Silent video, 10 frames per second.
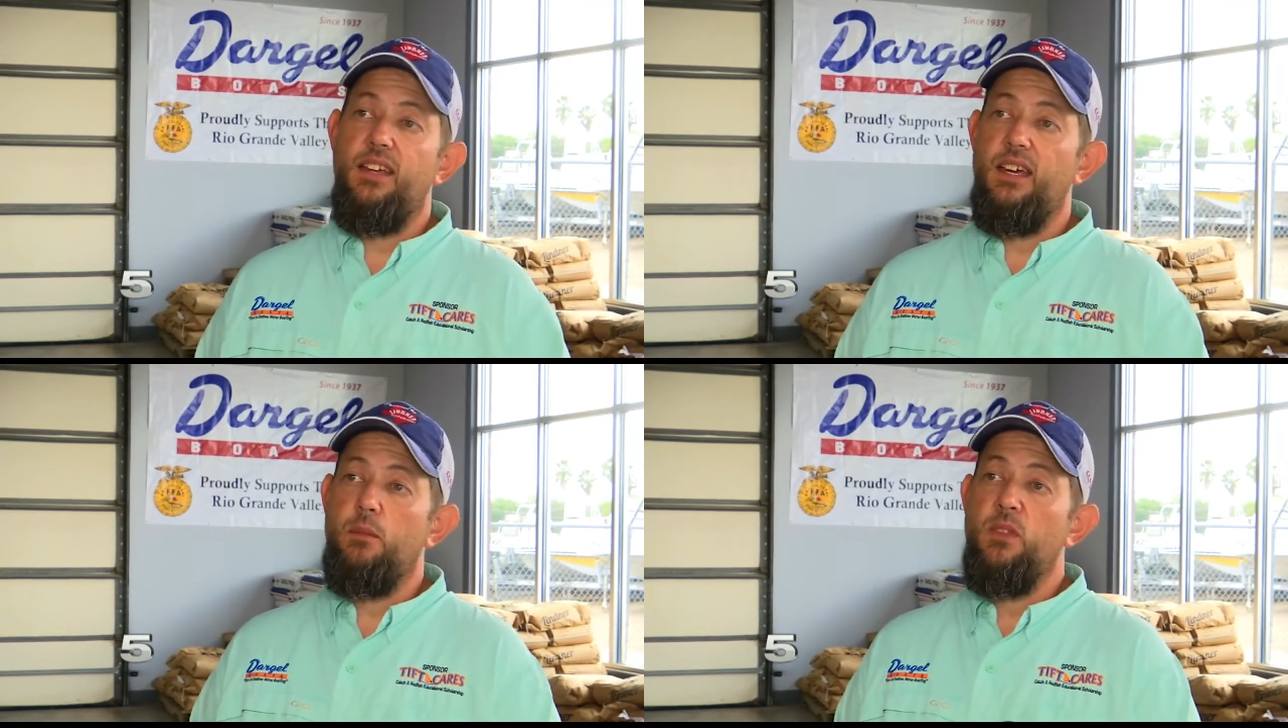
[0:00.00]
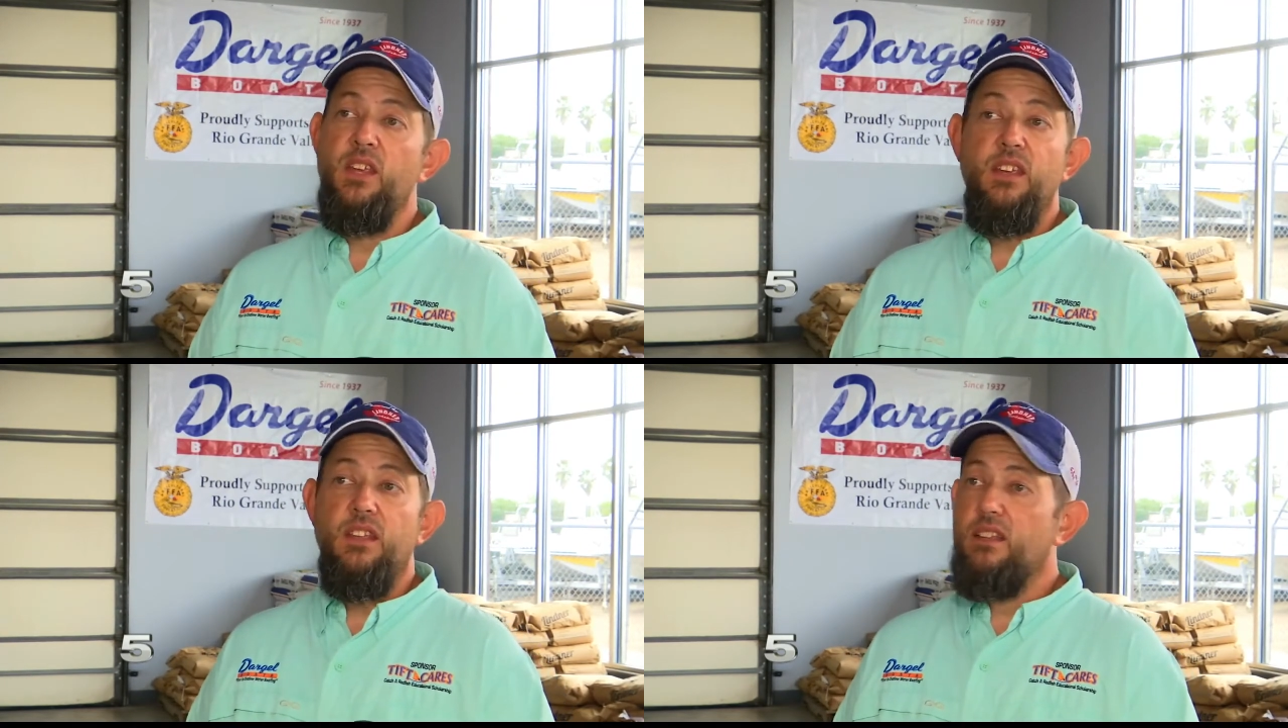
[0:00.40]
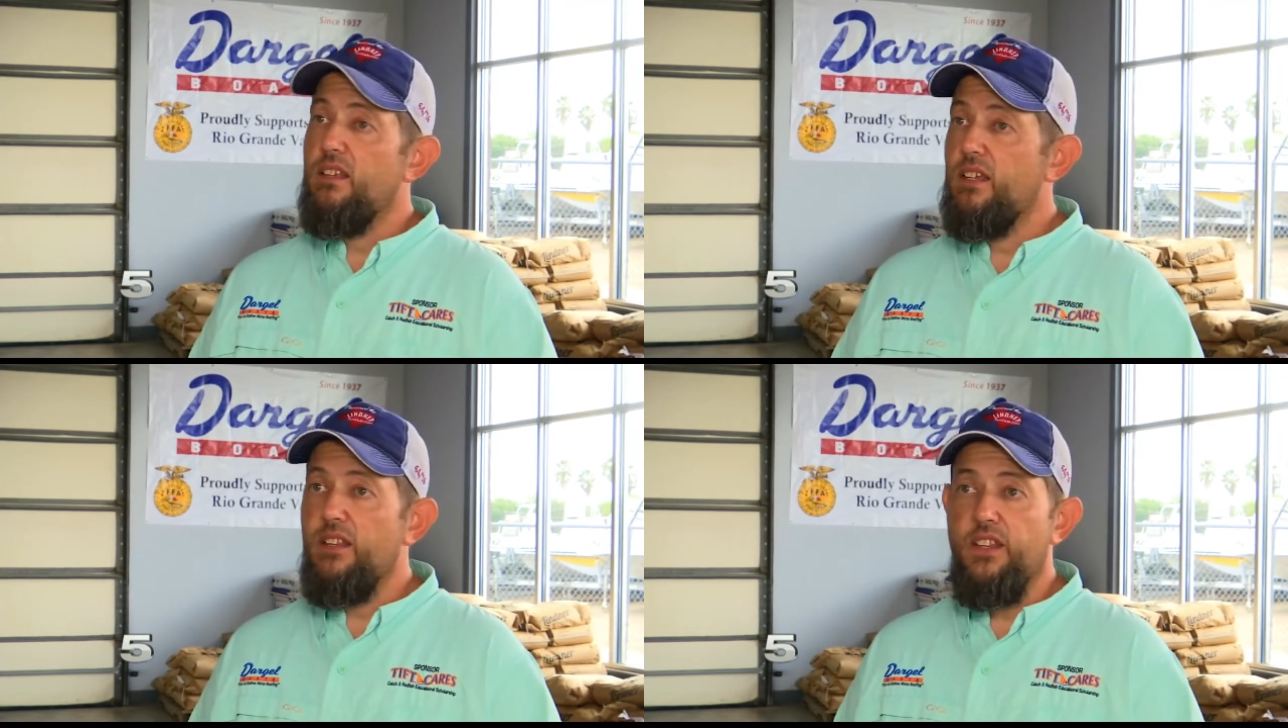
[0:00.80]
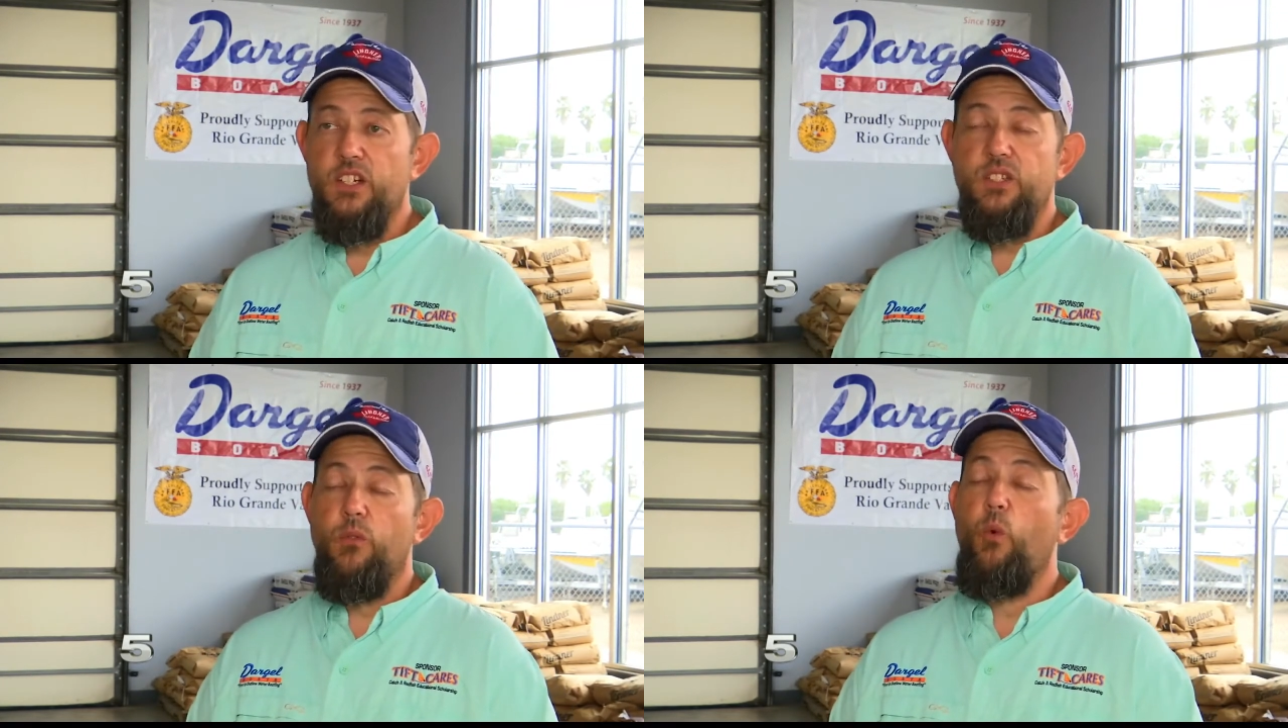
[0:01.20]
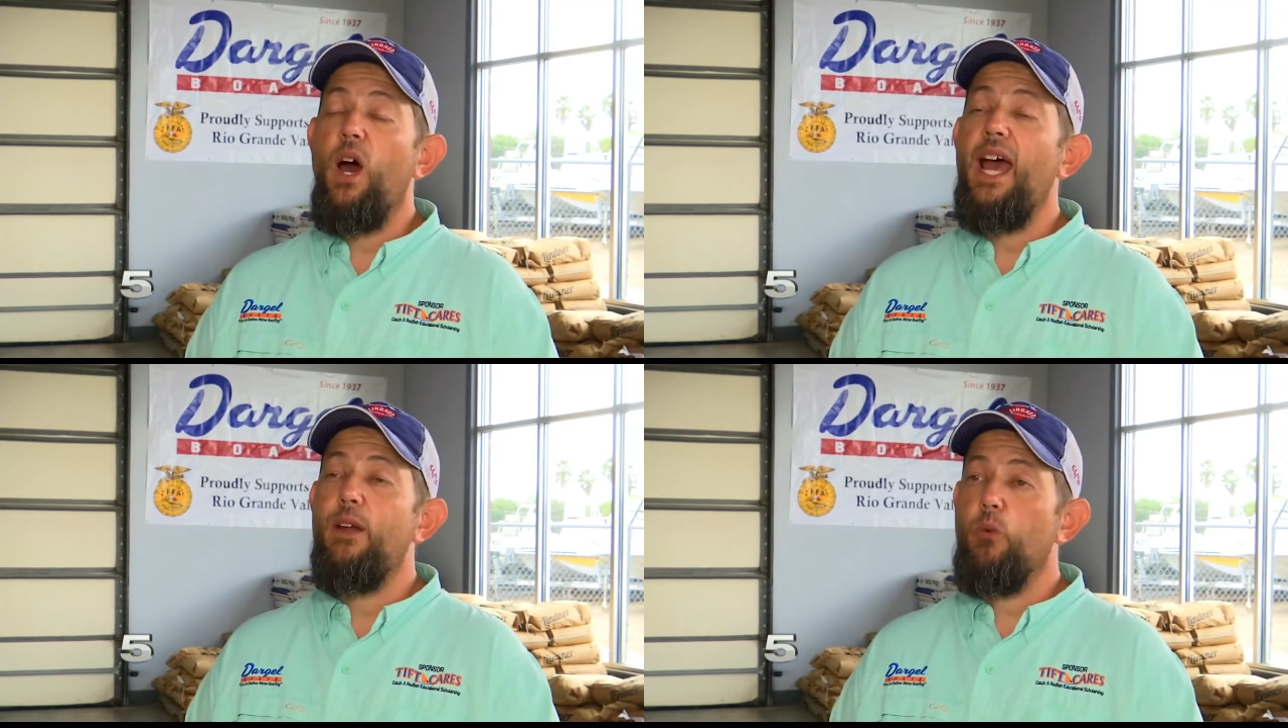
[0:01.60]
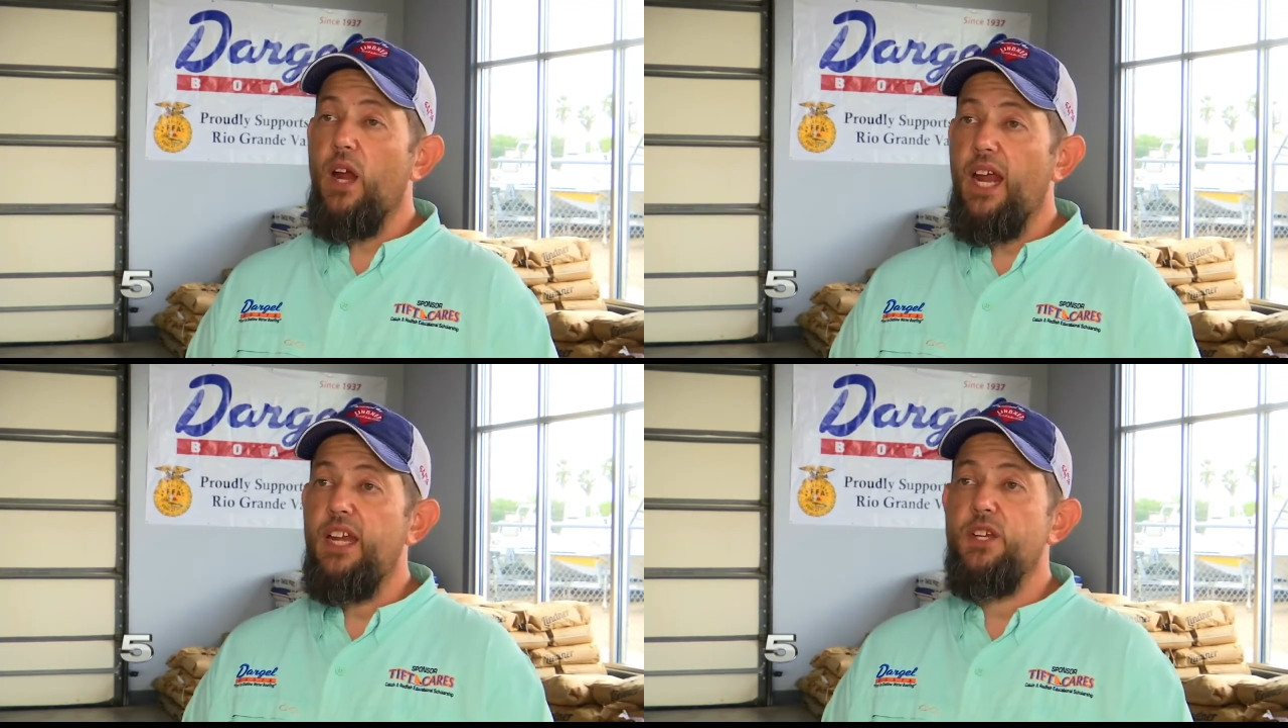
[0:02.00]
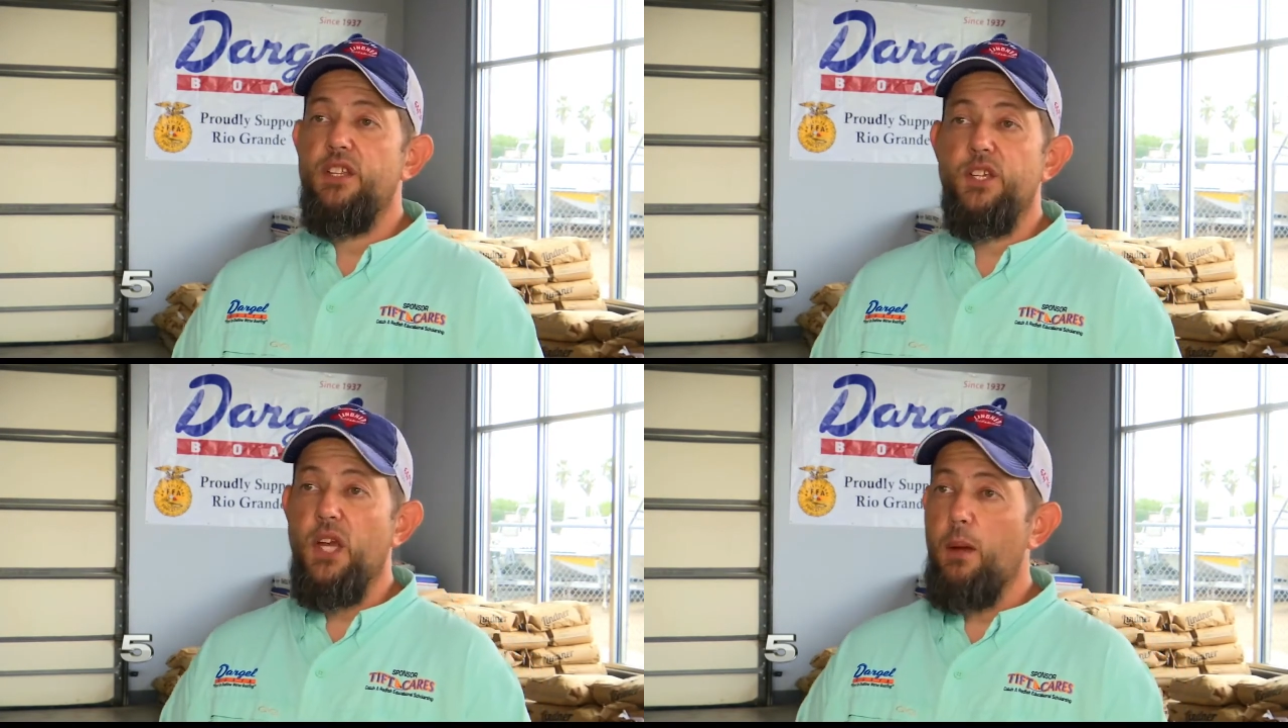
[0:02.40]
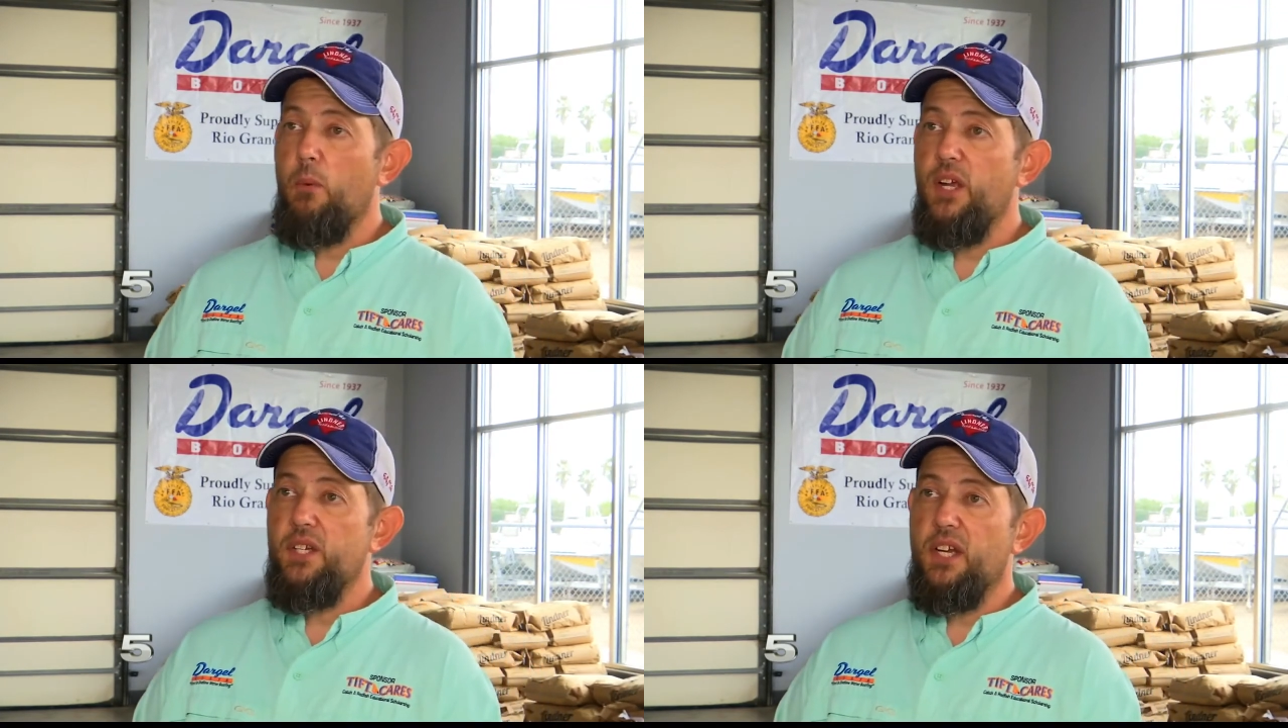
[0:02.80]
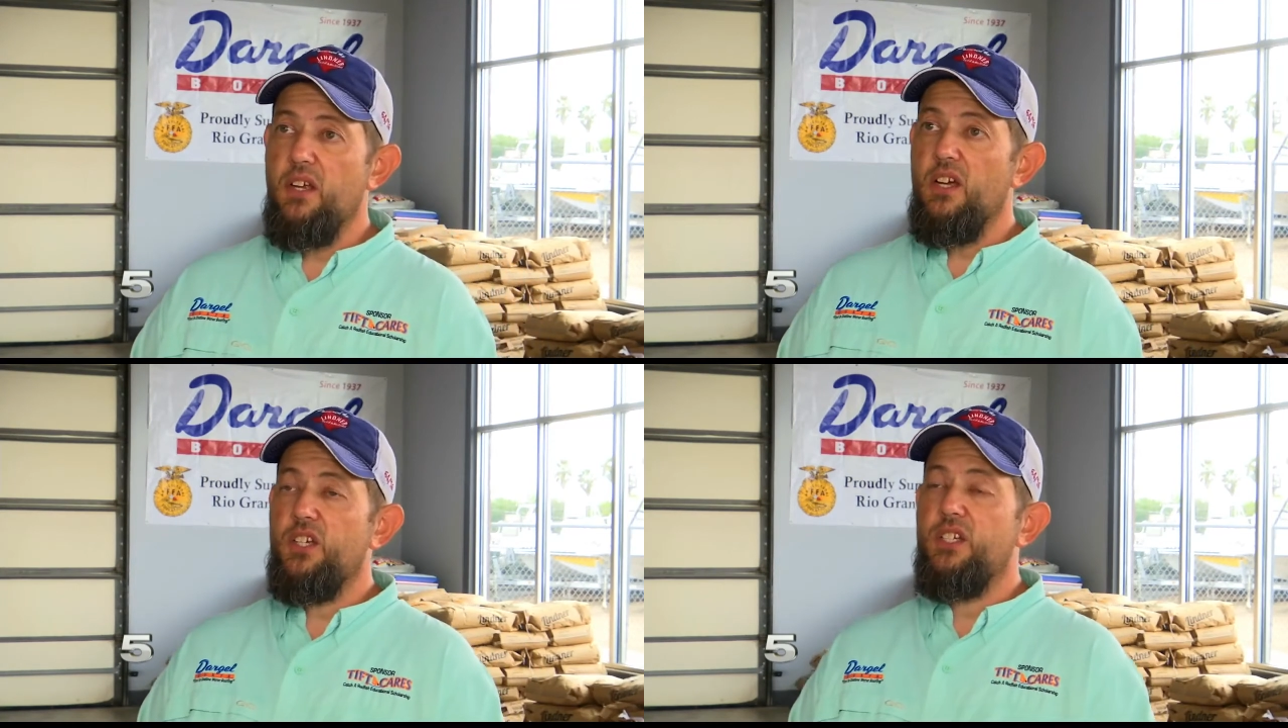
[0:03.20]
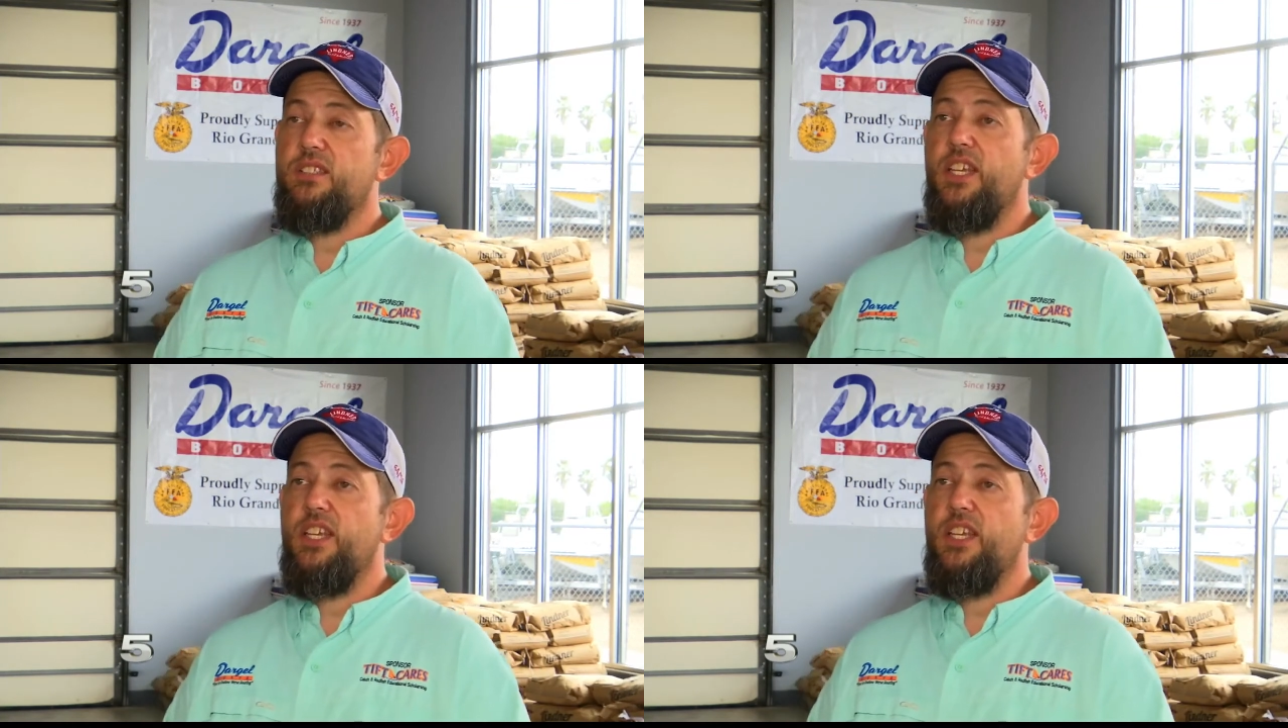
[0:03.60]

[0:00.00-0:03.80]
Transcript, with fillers: Um, there's a wide range in the shop project auctions.